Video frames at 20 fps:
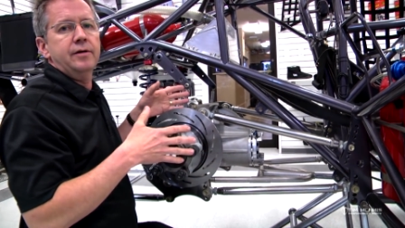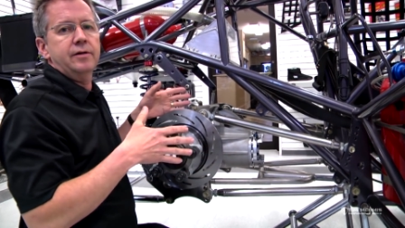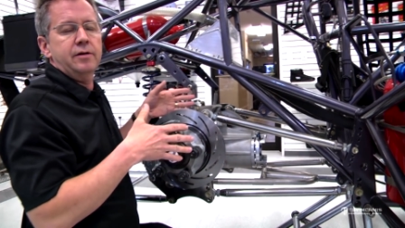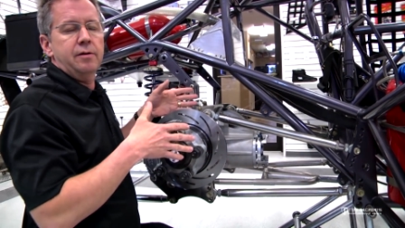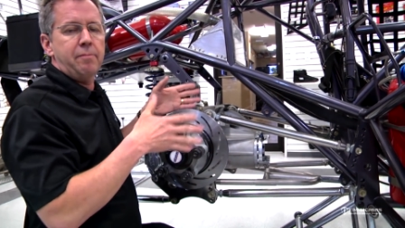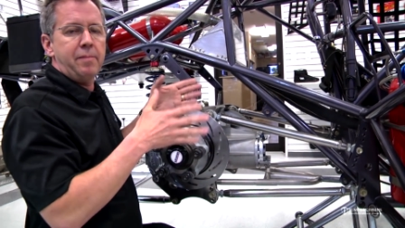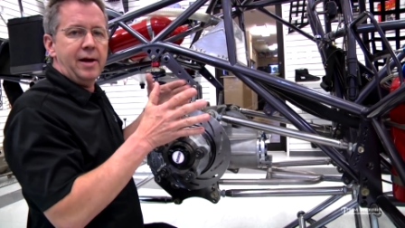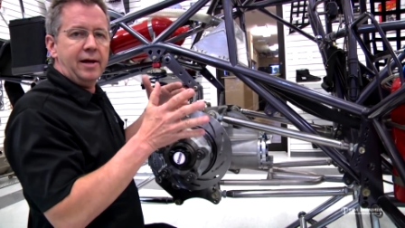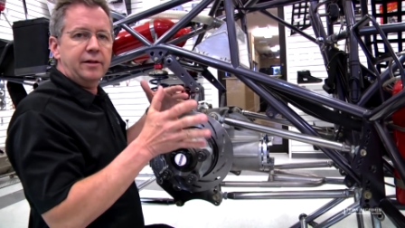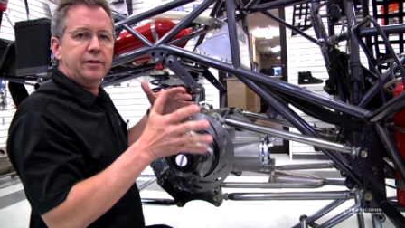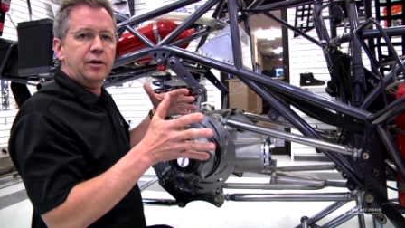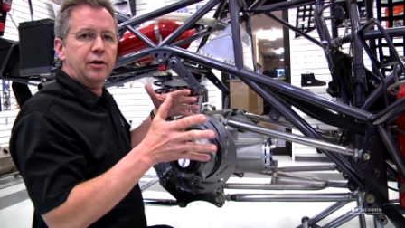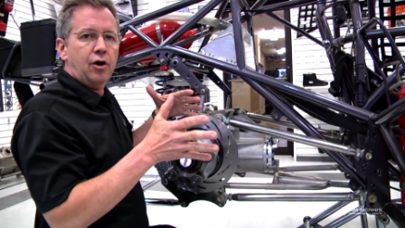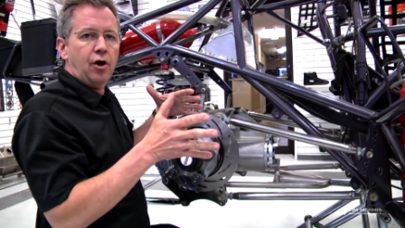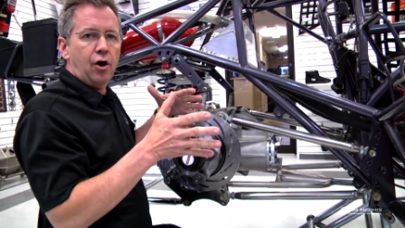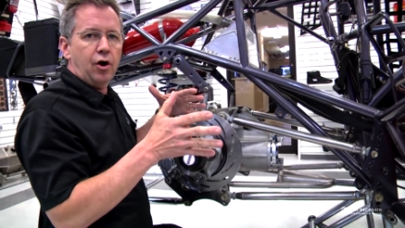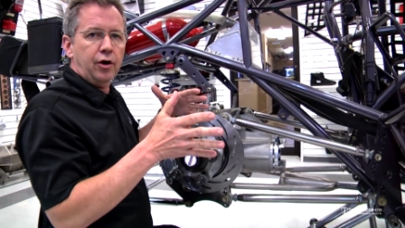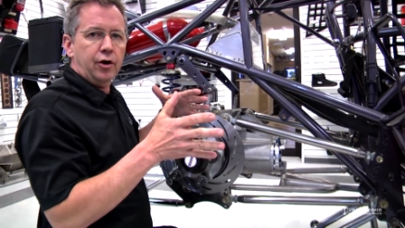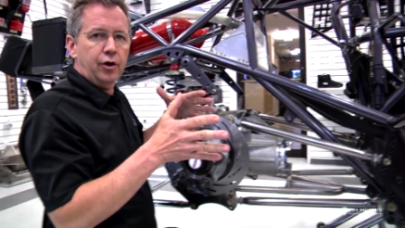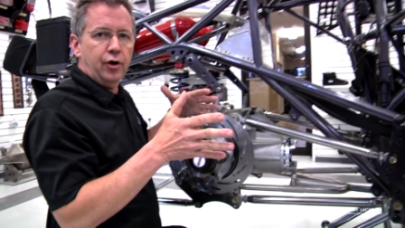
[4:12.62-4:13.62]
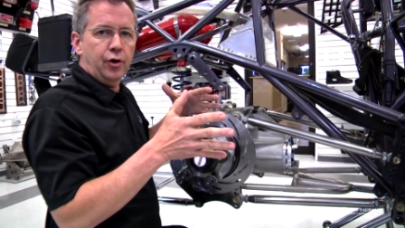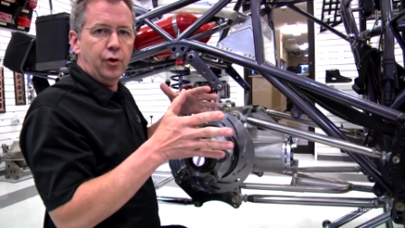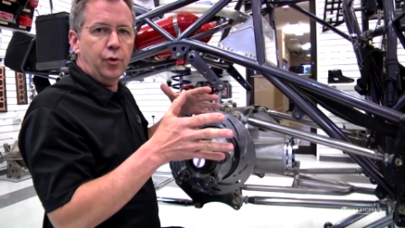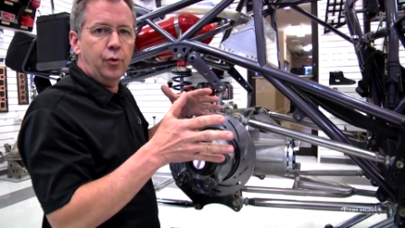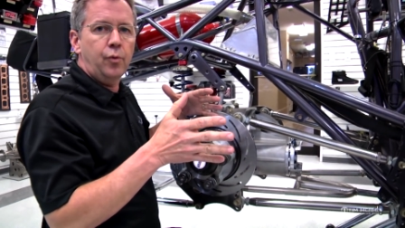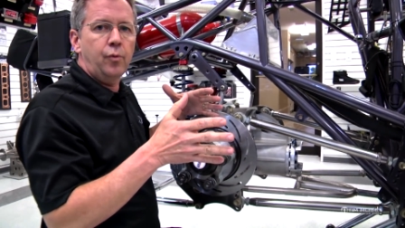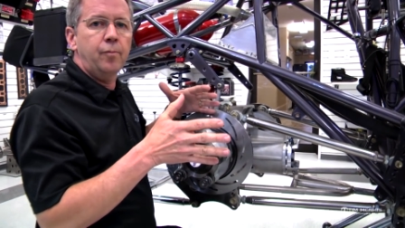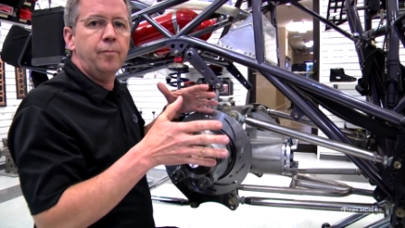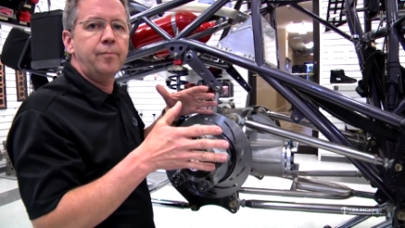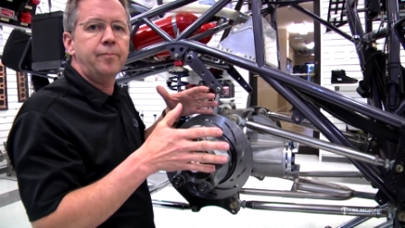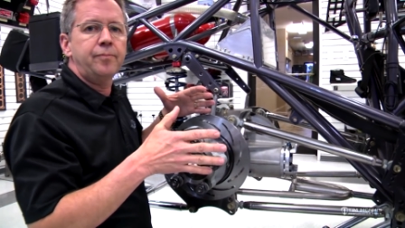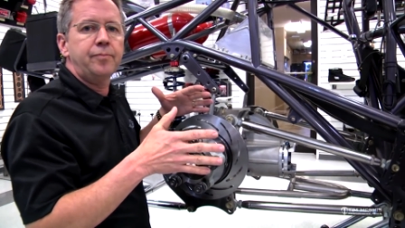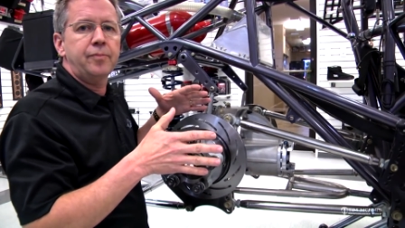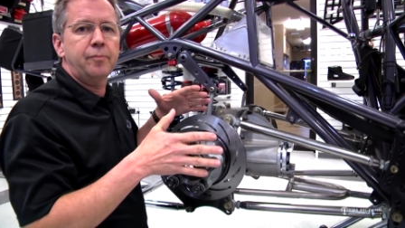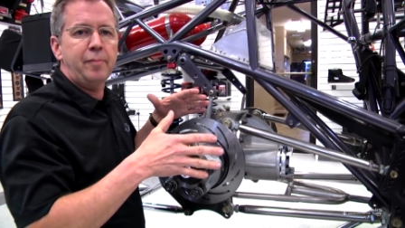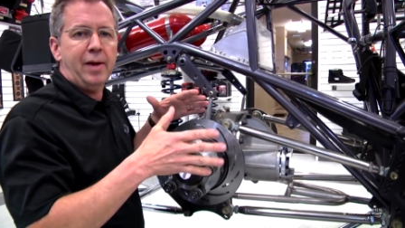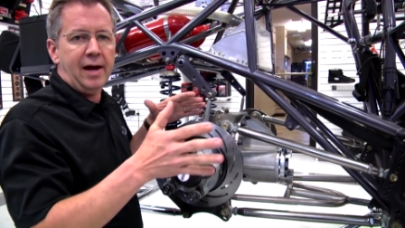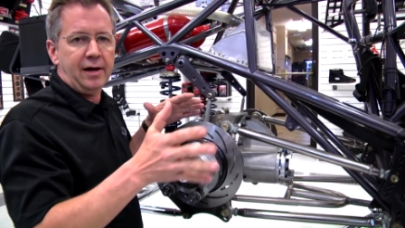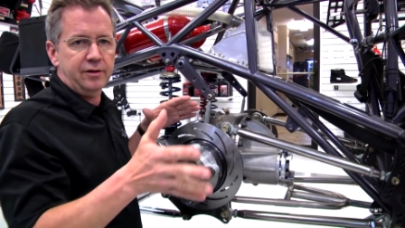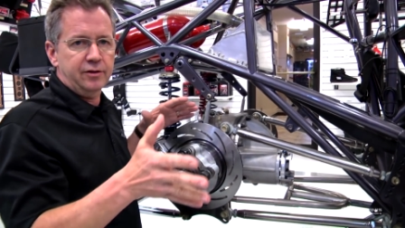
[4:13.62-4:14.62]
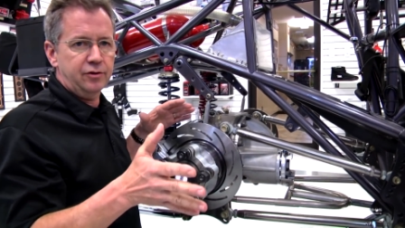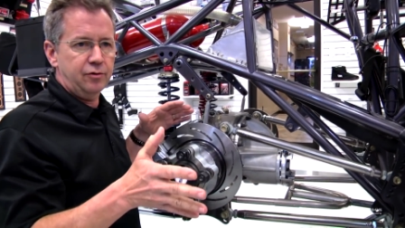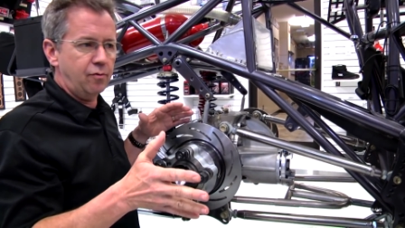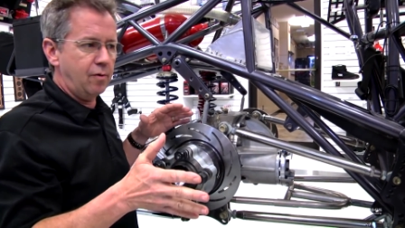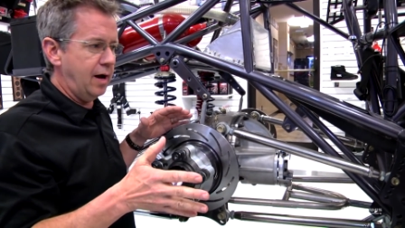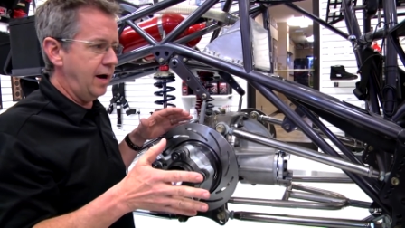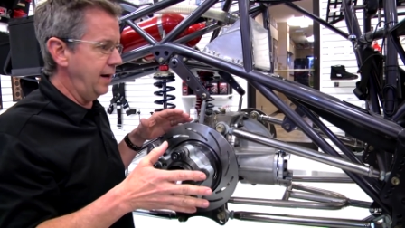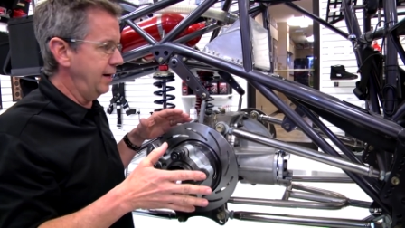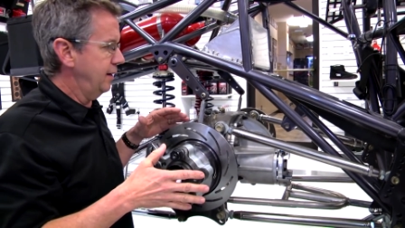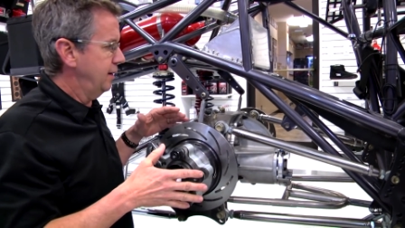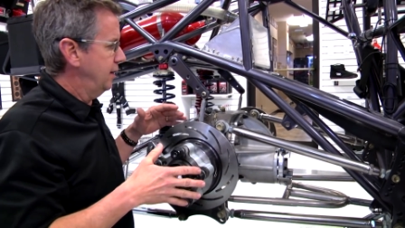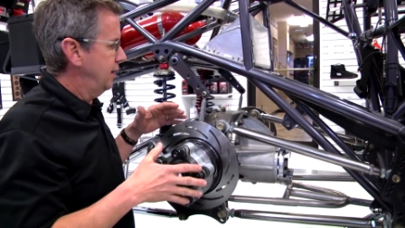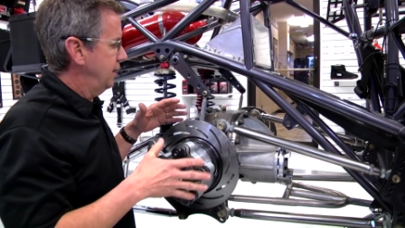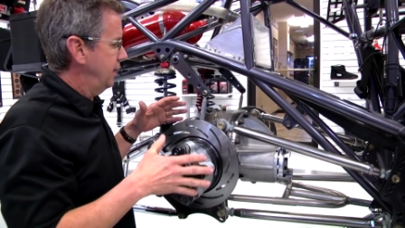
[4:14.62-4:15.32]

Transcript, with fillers: to make the car go back to the right.